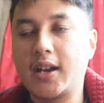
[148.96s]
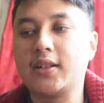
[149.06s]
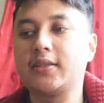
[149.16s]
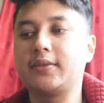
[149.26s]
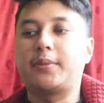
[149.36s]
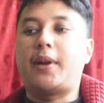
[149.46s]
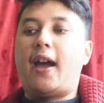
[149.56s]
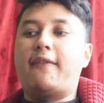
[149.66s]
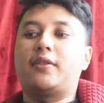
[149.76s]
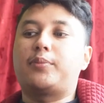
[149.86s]
don't
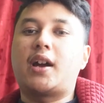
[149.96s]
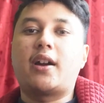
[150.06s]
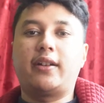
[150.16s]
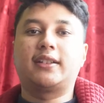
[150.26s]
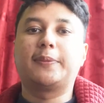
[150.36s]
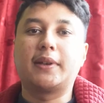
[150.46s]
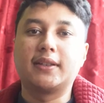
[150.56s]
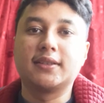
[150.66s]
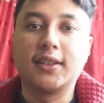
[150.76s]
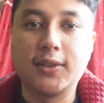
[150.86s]
have a prior
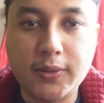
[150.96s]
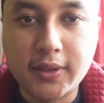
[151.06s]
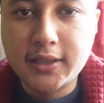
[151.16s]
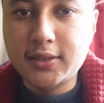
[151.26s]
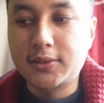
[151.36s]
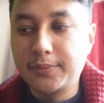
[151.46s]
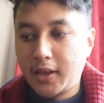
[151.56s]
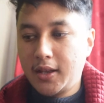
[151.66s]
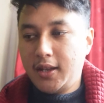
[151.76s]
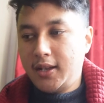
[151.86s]
experience in doing it. So
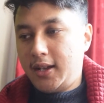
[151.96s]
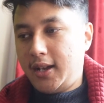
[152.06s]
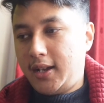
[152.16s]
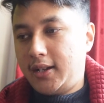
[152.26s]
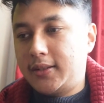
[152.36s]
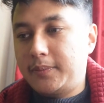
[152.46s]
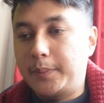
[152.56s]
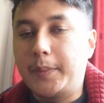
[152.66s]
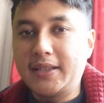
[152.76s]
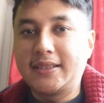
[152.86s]

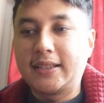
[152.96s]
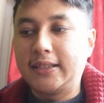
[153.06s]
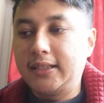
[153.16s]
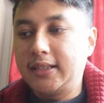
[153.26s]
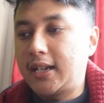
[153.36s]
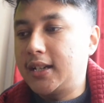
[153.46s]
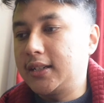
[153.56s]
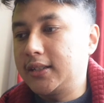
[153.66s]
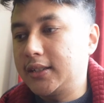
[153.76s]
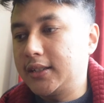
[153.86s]
basically
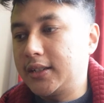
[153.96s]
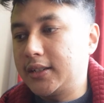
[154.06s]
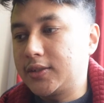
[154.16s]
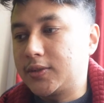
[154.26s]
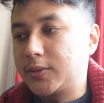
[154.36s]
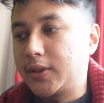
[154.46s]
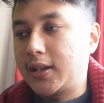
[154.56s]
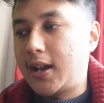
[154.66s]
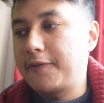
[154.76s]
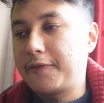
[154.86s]
today
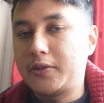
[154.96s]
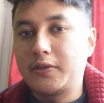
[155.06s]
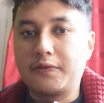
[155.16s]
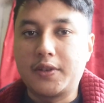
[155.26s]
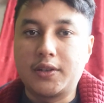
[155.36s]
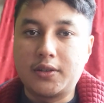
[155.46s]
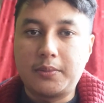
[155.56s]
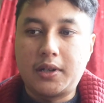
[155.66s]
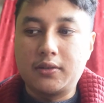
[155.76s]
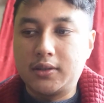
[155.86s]
I found a video
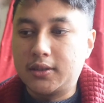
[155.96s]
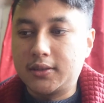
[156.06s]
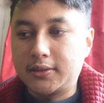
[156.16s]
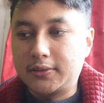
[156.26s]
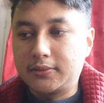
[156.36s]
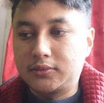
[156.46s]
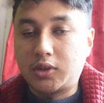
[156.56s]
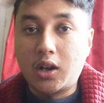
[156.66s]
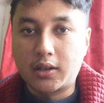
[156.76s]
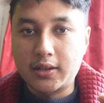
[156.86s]
about the
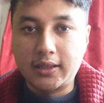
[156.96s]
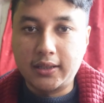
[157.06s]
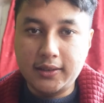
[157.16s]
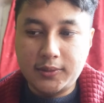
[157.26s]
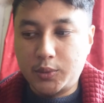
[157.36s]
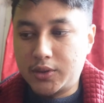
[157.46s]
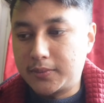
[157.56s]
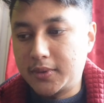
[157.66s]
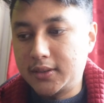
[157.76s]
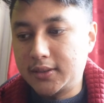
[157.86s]
Docker thing, which
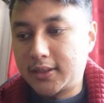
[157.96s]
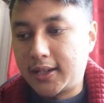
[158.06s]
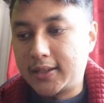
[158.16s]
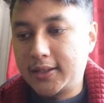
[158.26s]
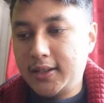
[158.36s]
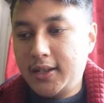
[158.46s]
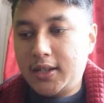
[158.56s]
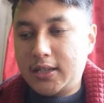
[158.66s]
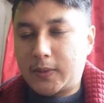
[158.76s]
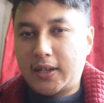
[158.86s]
means that
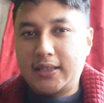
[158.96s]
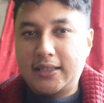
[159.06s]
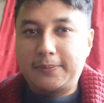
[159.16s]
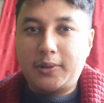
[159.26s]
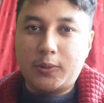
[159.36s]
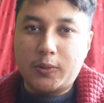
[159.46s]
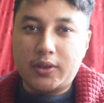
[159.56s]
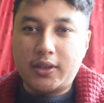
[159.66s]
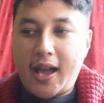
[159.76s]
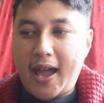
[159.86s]
you can
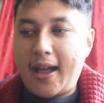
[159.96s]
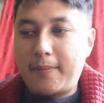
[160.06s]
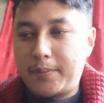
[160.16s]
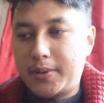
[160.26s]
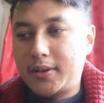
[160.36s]
deploy the app